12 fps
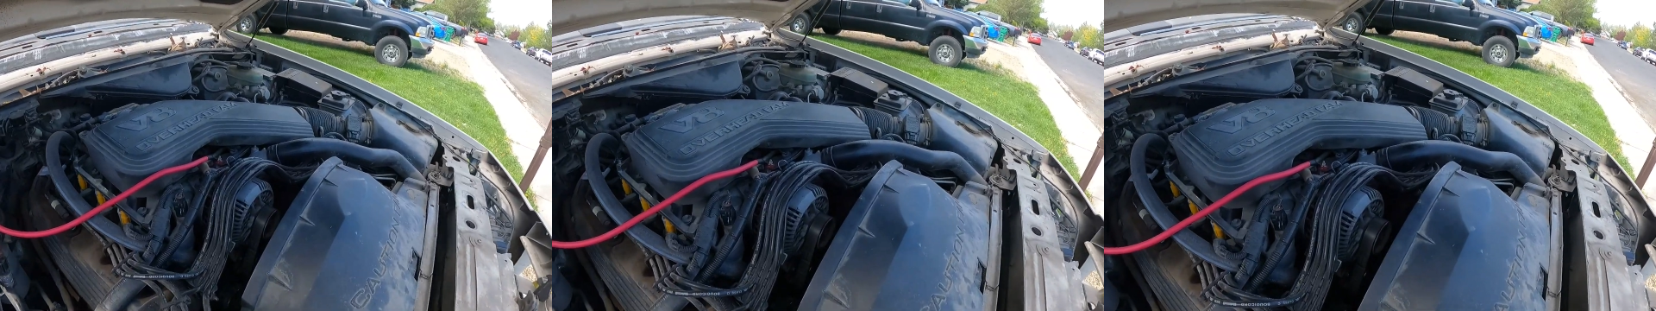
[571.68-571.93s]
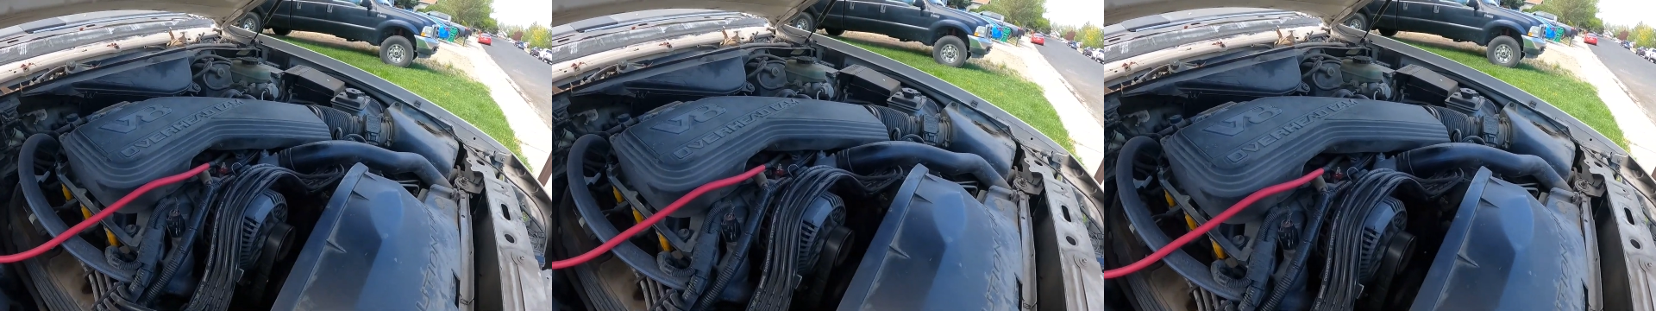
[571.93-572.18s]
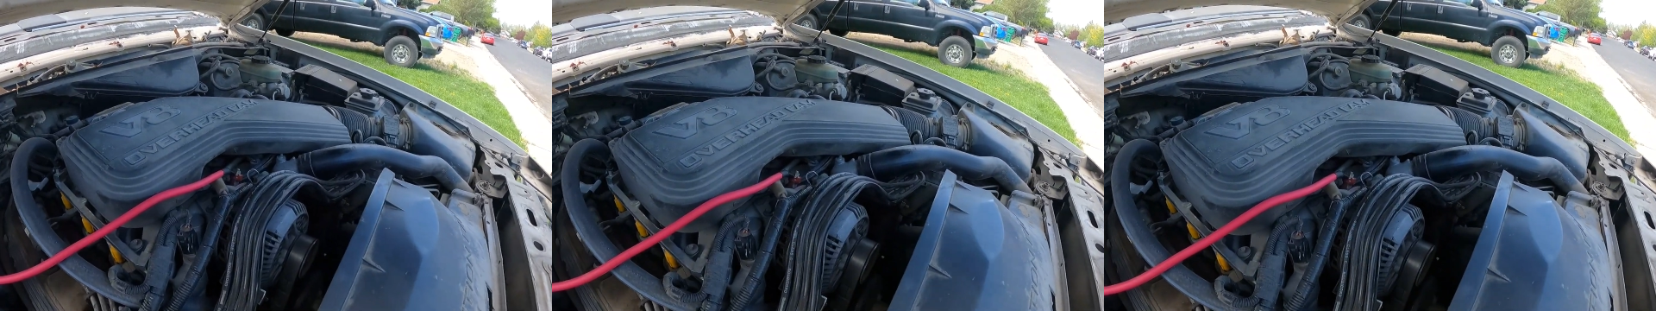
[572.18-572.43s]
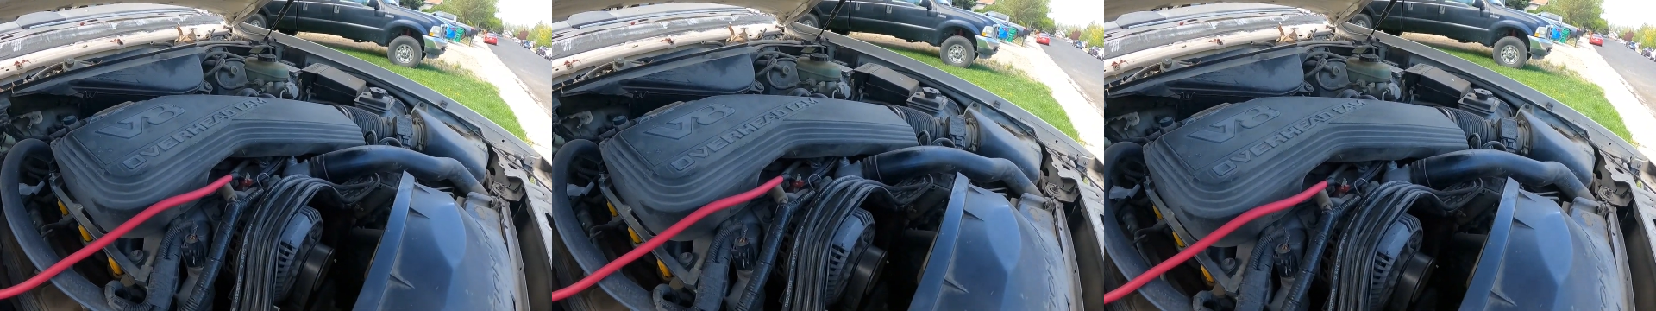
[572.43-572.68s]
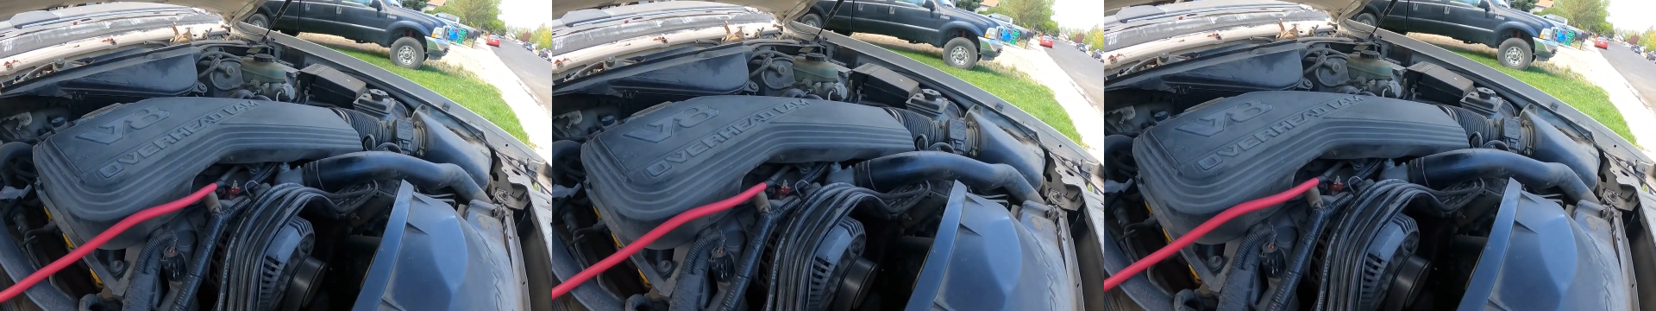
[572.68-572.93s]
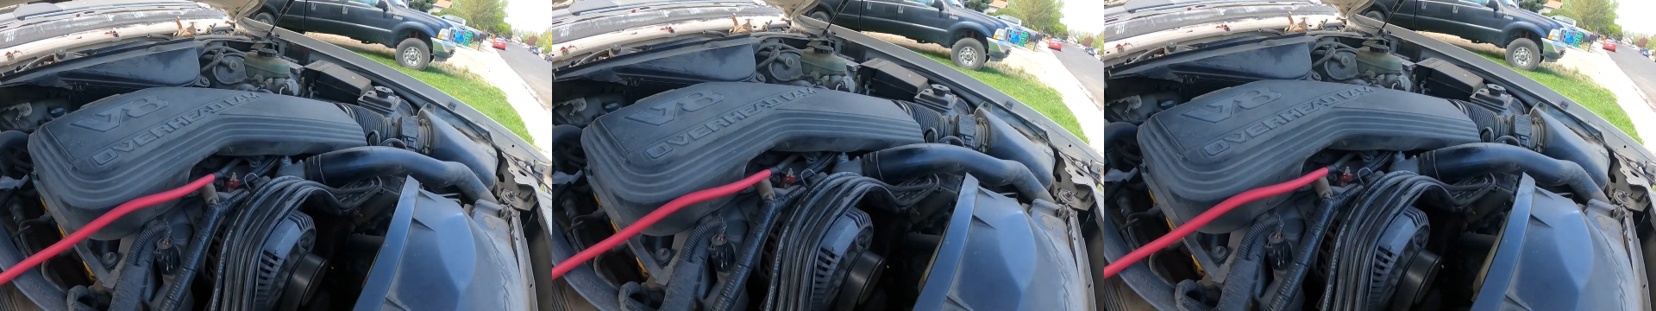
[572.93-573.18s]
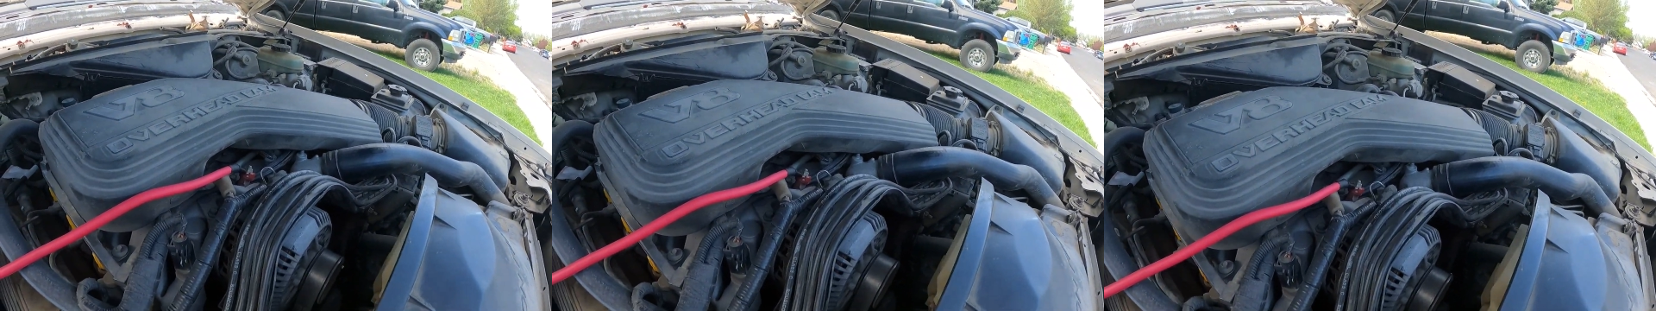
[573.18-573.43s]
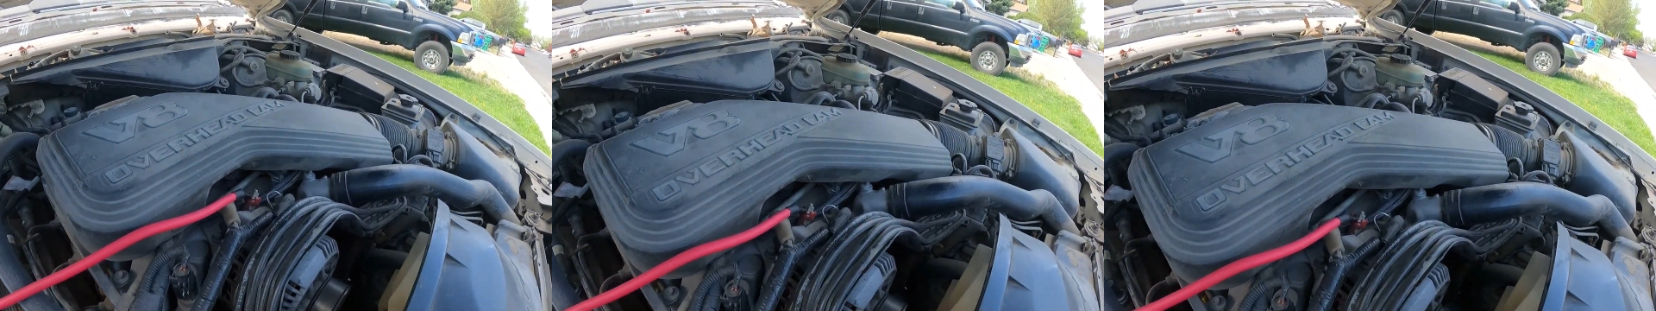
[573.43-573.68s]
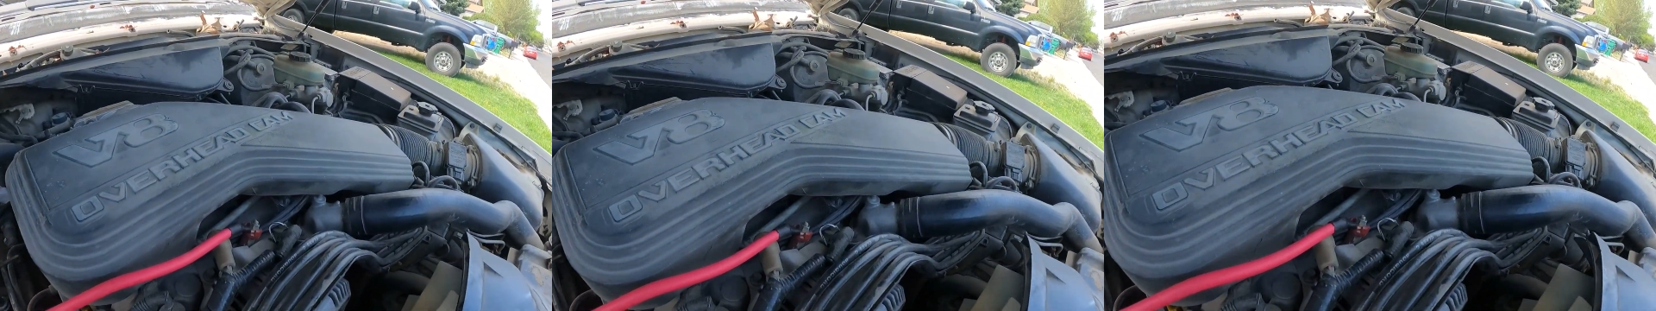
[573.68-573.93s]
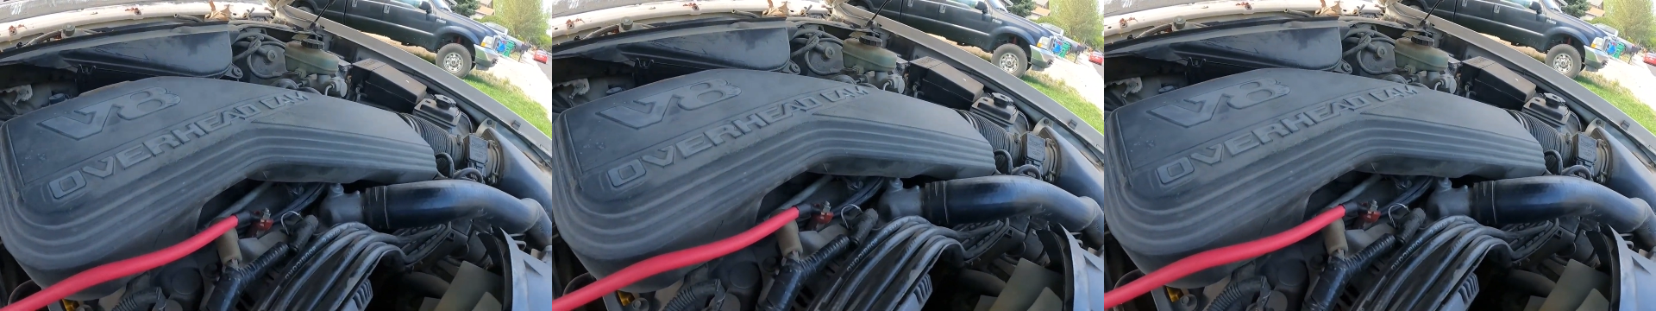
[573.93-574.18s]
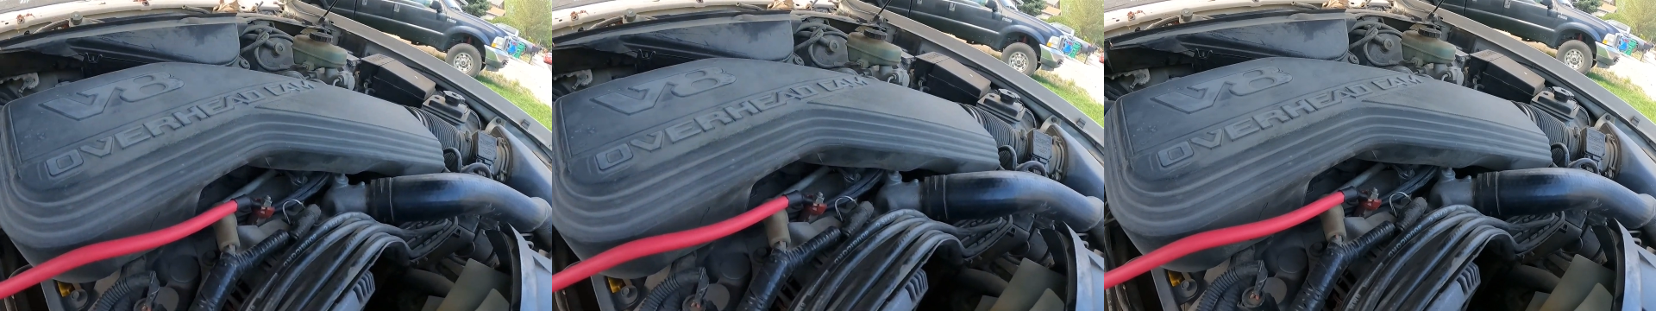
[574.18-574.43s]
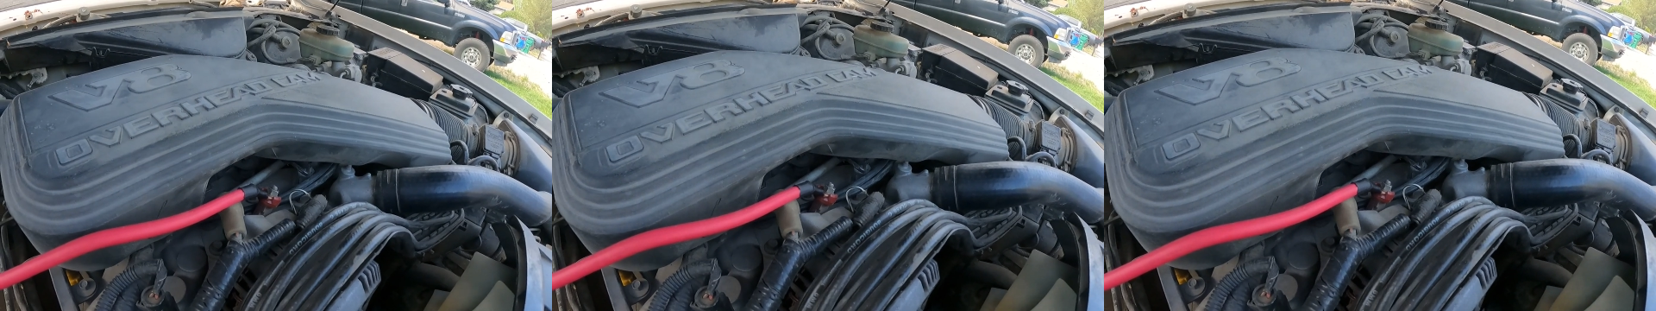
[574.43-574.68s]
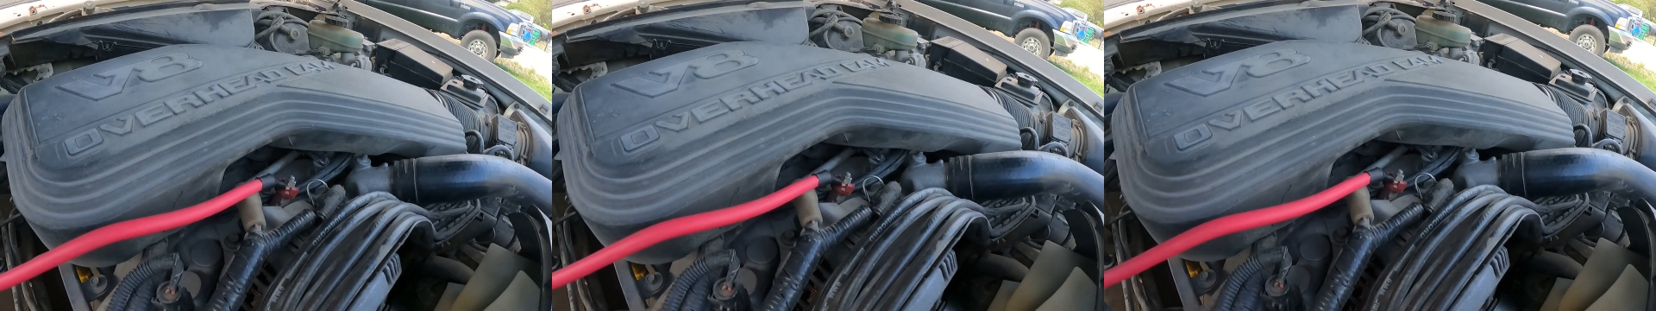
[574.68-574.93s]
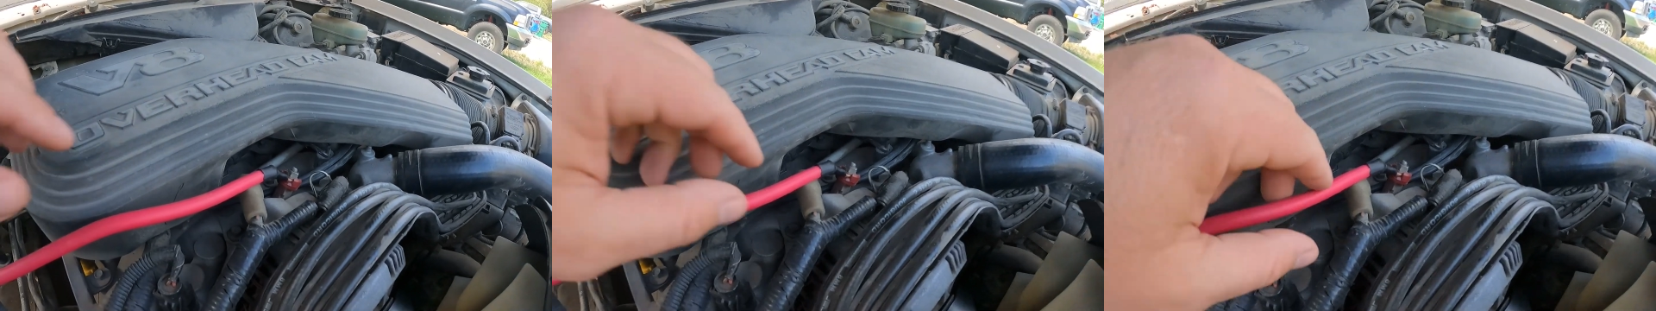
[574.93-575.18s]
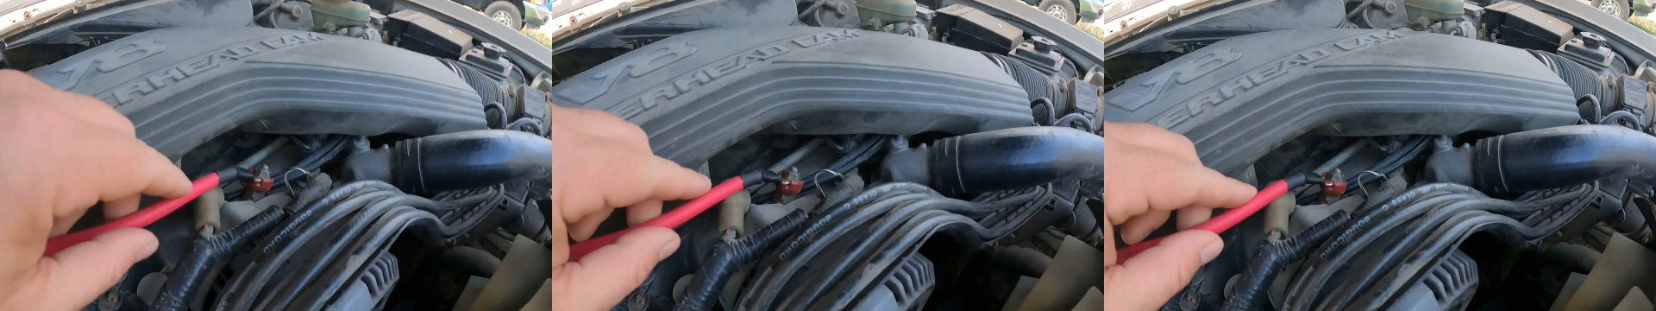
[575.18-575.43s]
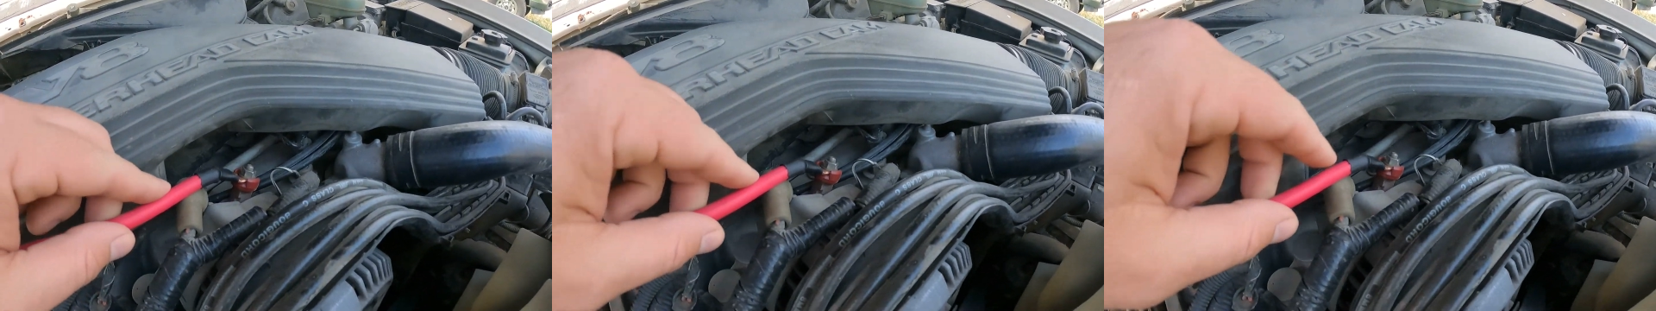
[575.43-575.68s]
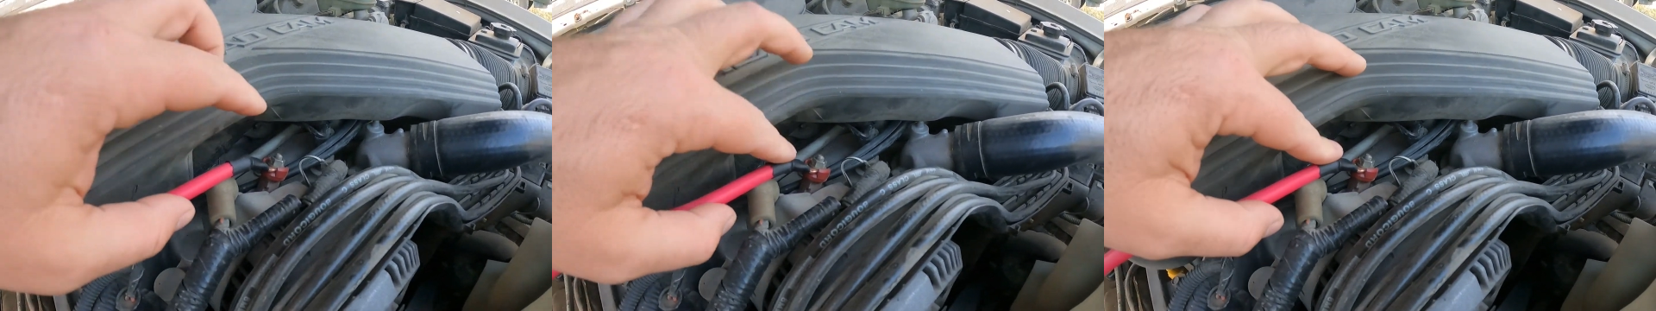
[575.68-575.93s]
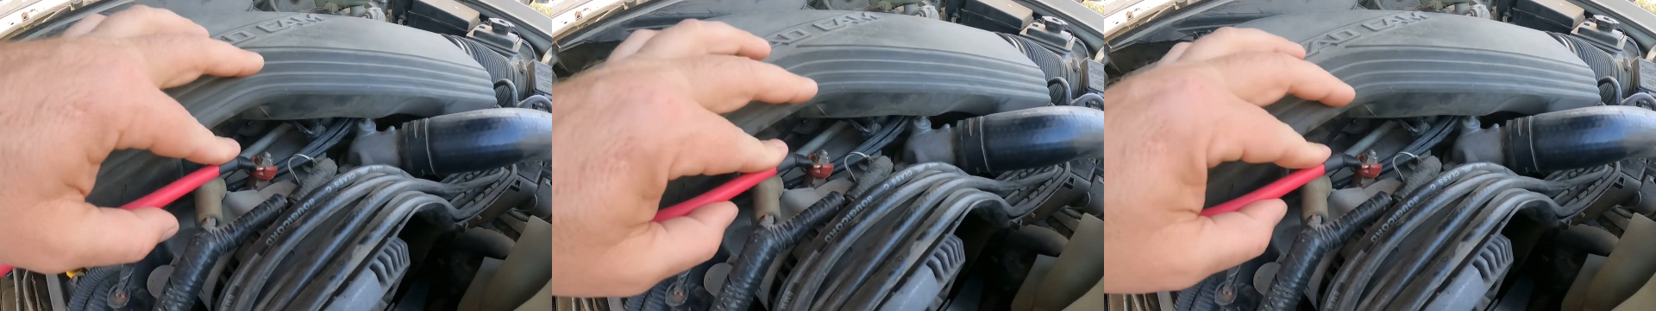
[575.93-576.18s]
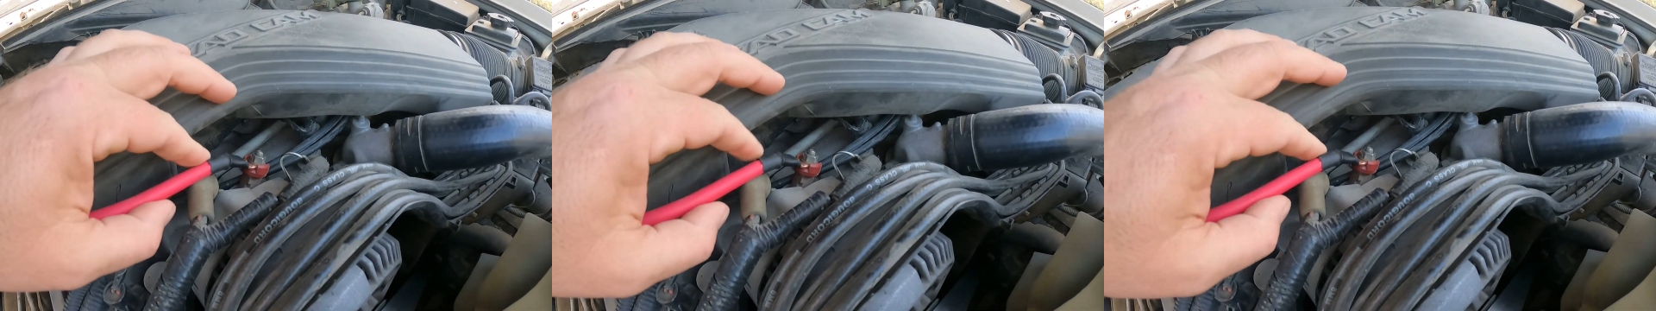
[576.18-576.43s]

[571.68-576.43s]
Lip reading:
[unreadable: no face in view]